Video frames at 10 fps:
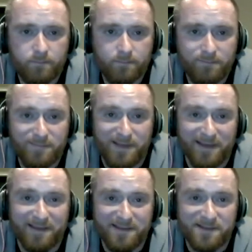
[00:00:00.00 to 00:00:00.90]
Yeah,
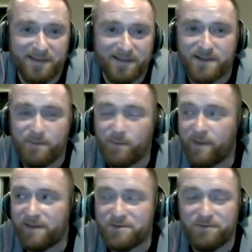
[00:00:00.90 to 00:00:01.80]
he said he's coming
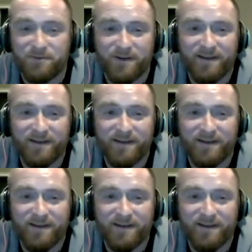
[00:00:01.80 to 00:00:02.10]
back soon, right?